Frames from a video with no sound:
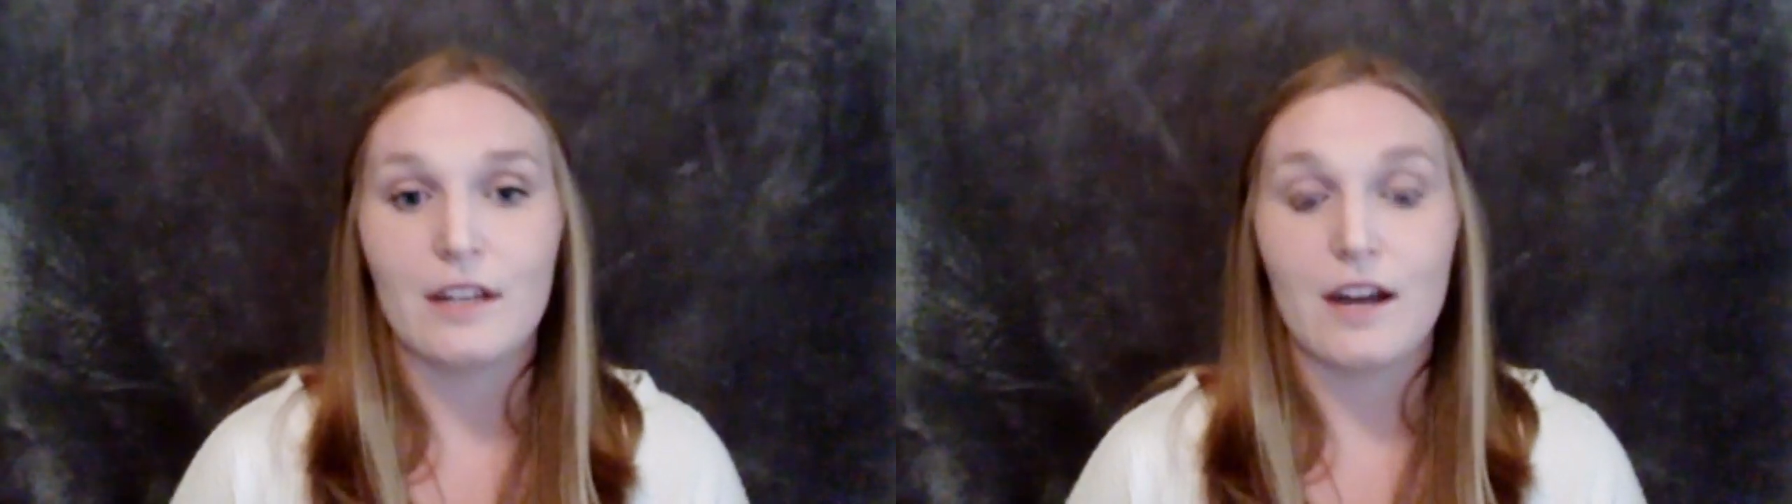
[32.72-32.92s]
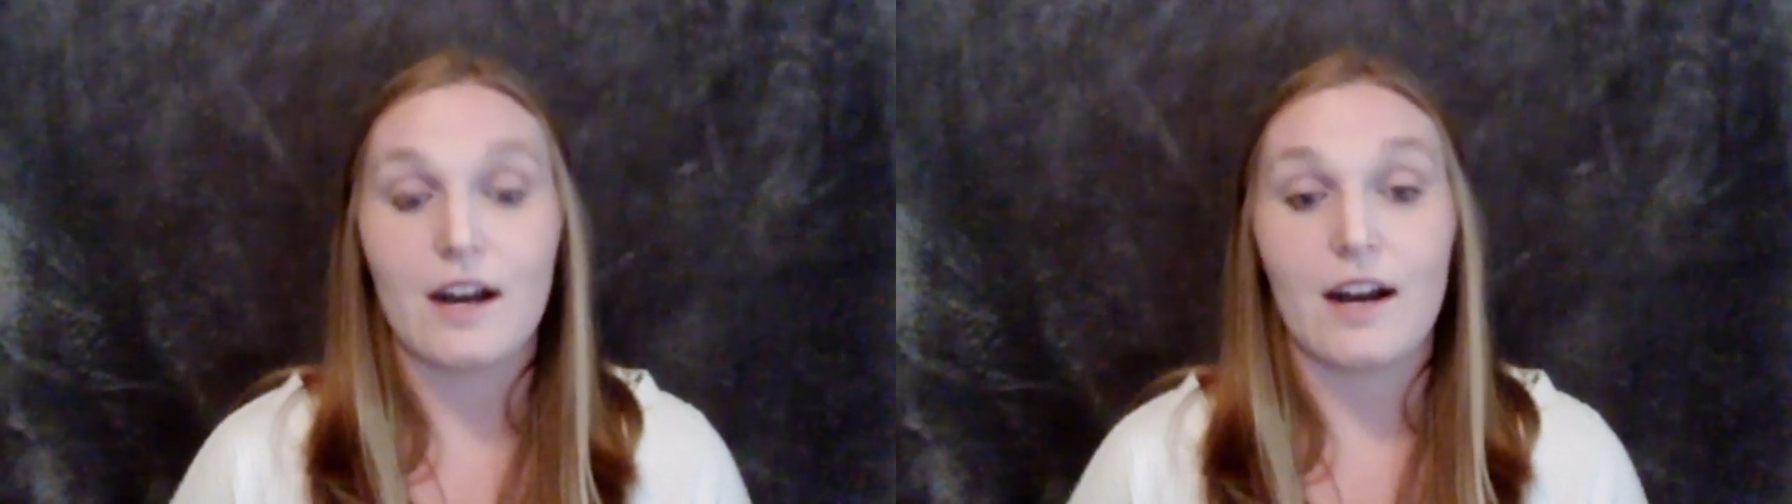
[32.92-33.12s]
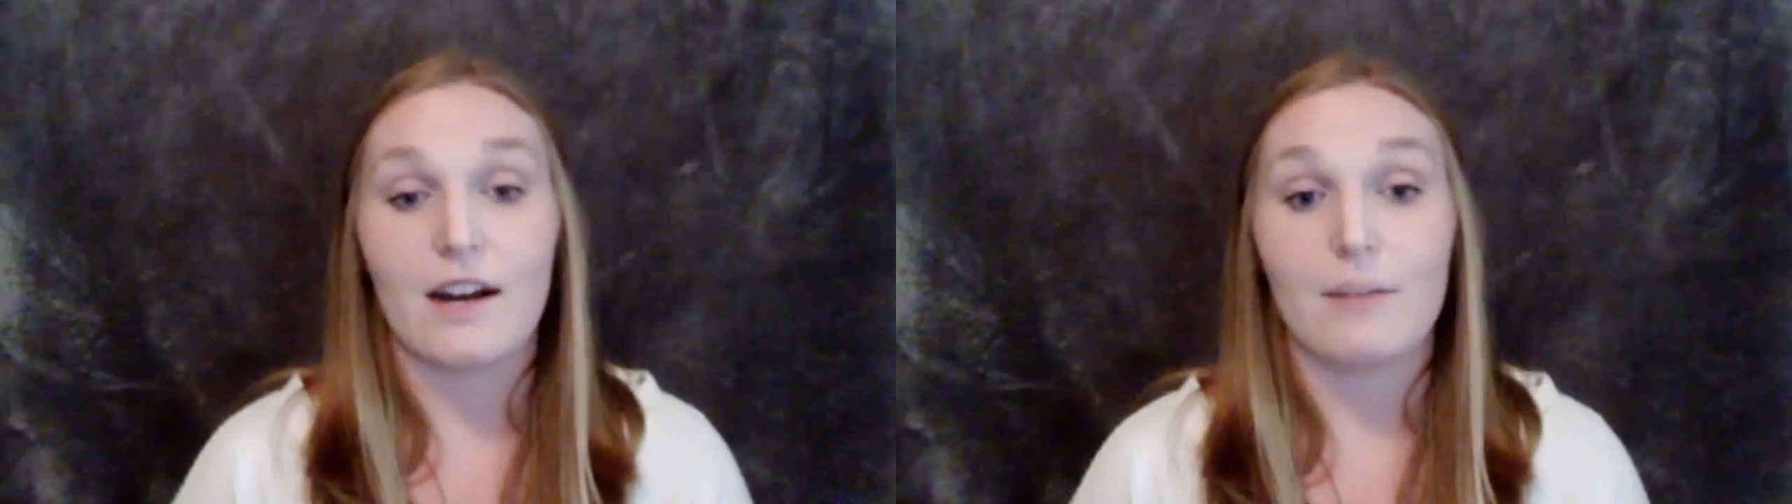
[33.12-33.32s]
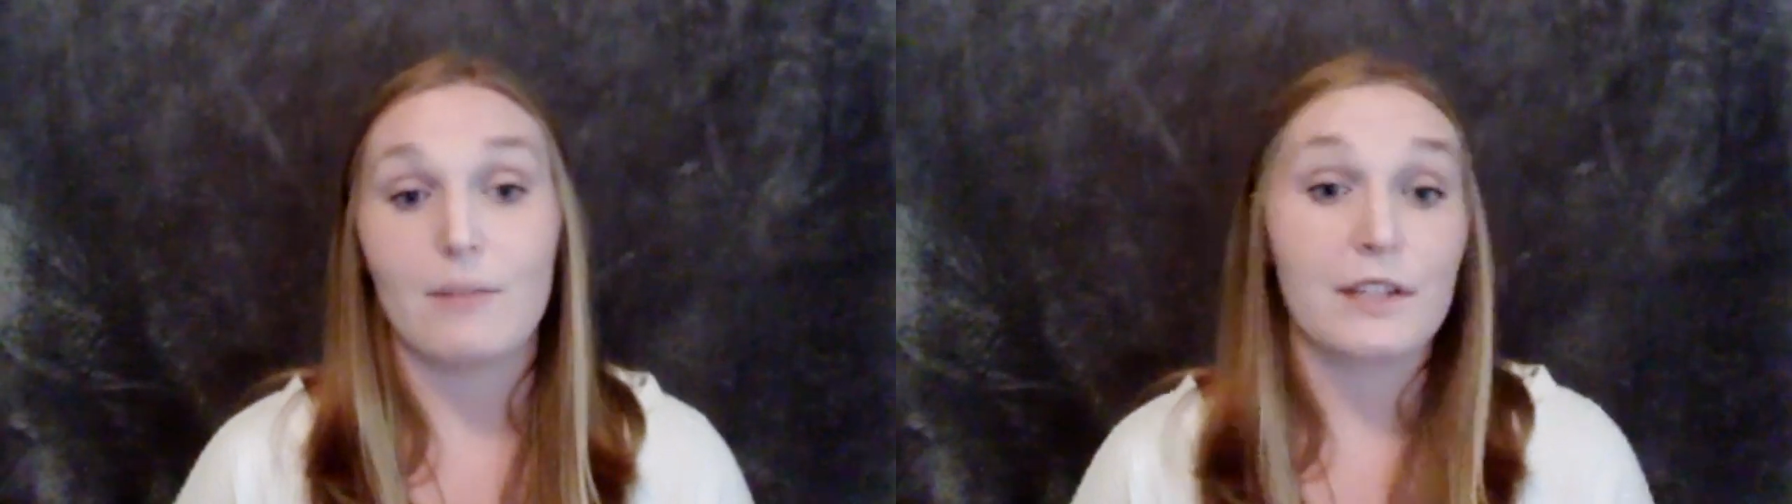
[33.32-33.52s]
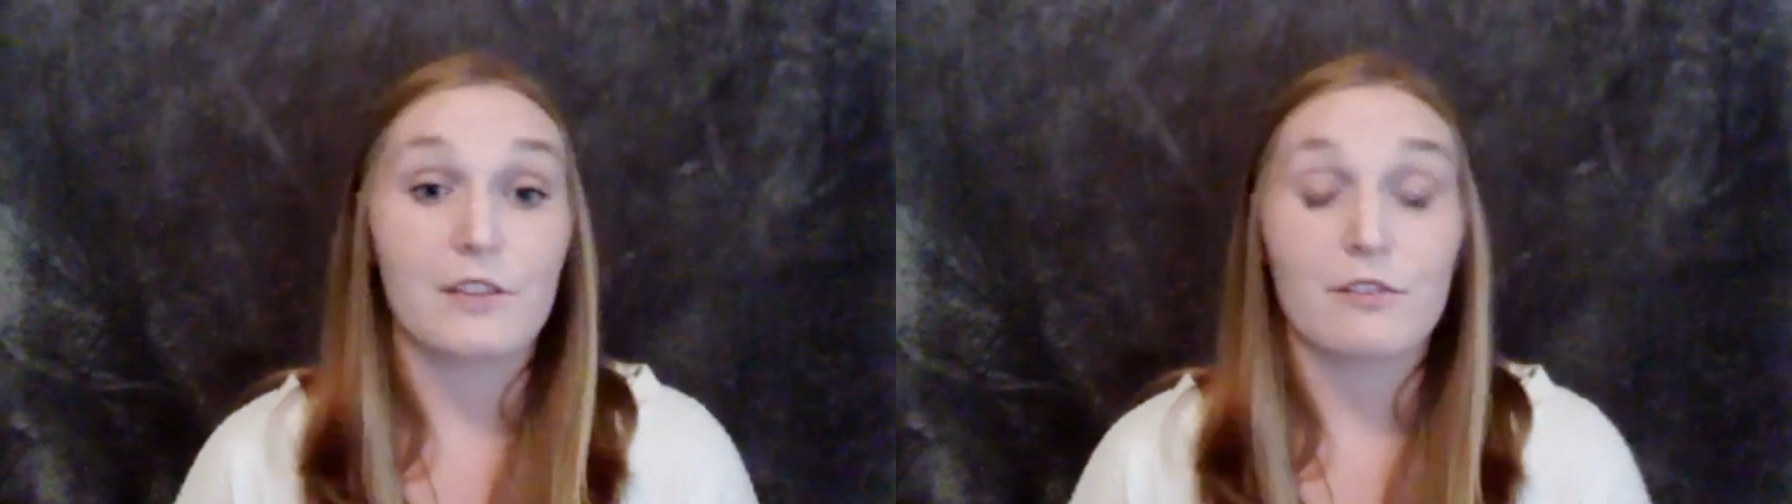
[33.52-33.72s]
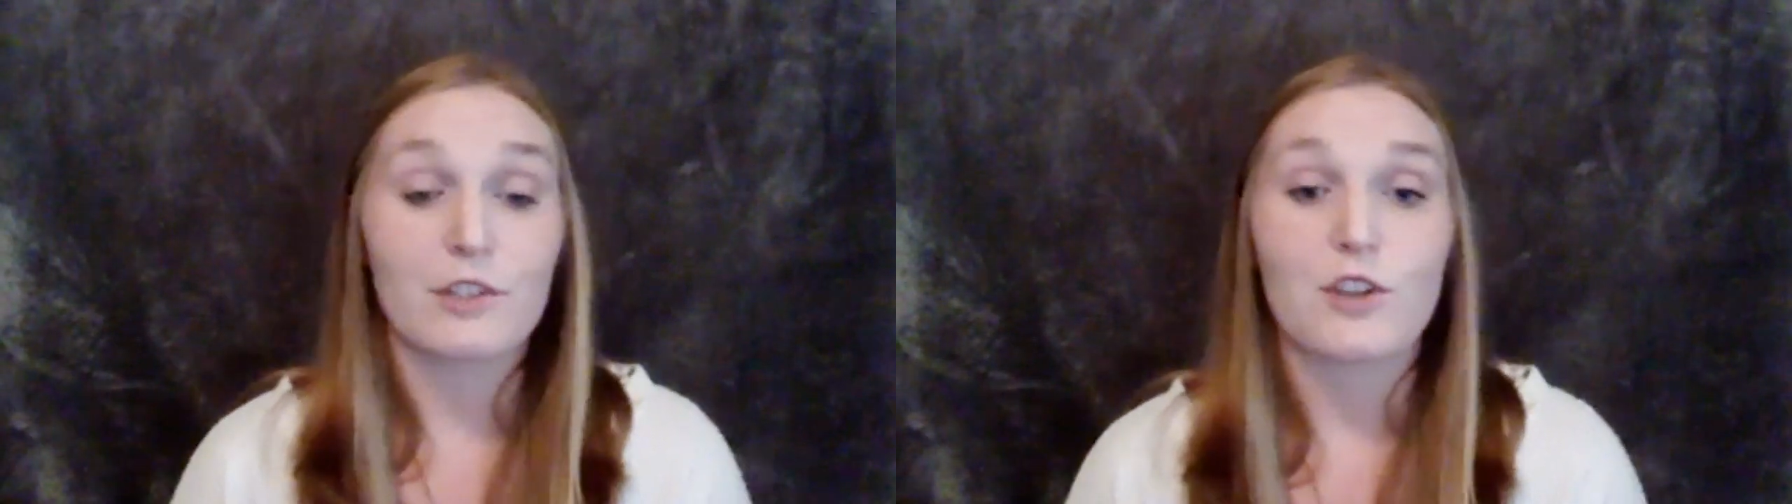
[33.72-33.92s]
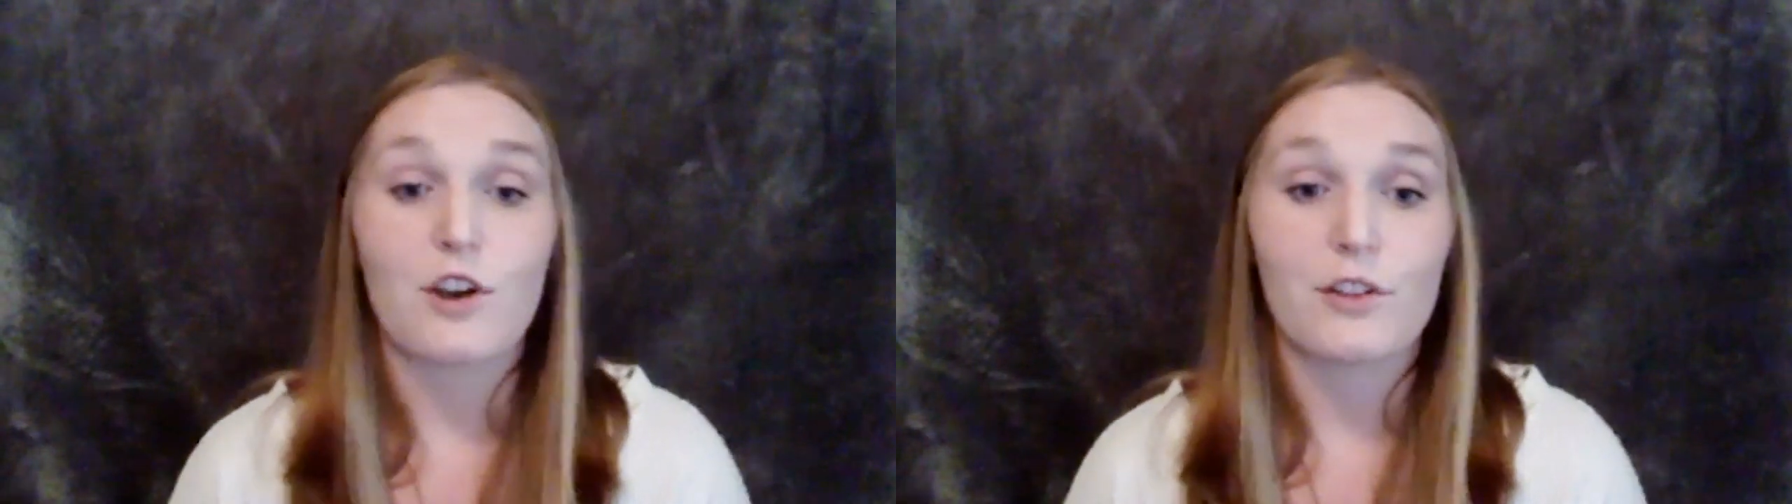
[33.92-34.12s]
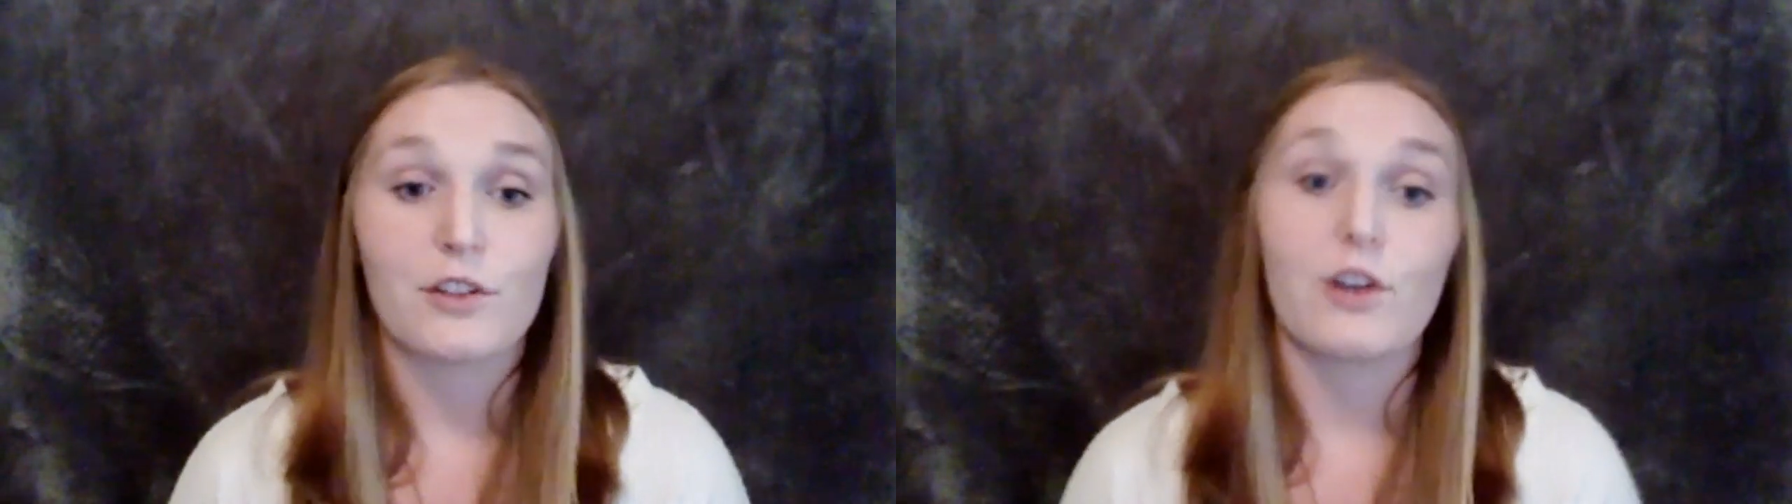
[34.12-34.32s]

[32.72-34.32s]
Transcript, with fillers: uh, being the first author